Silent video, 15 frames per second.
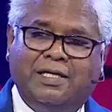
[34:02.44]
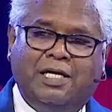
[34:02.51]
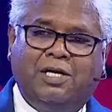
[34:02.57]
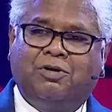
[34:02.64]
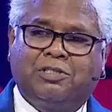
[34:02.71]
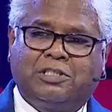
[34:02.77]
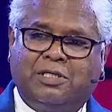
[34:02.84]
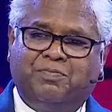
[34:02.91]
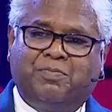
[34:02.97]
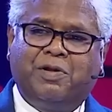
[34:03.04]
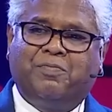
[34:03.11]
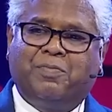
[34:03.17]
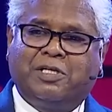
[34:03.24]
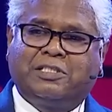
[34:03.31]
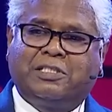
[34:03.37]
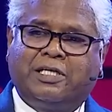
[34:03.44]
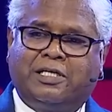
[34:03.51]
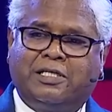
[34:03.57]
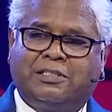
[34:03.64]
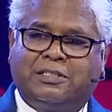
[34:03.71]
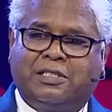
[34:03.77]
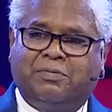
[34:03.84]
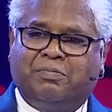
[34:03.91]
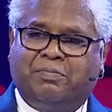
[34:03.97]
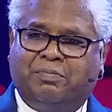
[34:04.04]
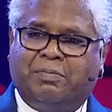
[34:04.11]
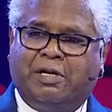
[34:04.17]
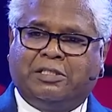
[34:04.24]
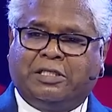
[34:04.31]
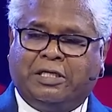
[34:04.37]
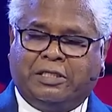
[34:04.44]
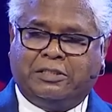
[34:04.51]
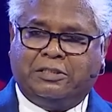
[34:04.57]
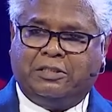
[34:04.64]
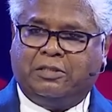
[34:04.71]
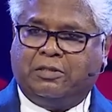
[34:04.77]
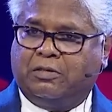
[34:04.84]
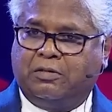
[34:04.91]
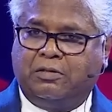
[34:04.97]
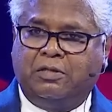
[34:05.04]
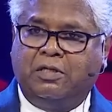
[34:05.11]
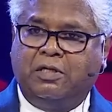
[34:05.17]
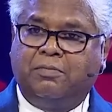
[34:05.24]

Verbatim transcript: He could have simply blessed the kids, say blessings, you know.